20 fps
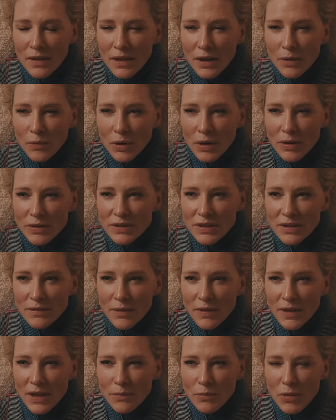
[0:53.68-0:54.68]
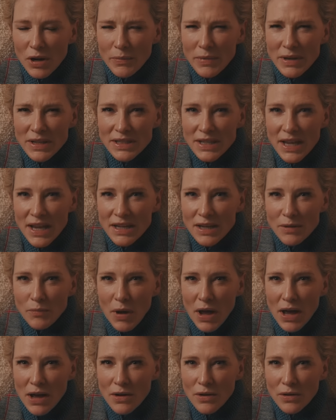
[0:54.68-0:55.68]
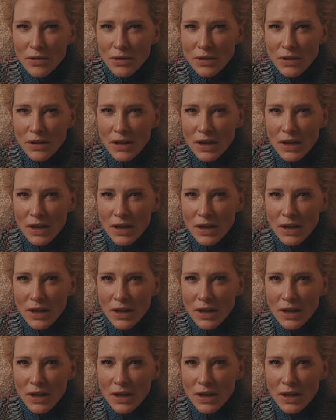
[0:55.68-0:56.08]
I think it might have been Sandy Powell.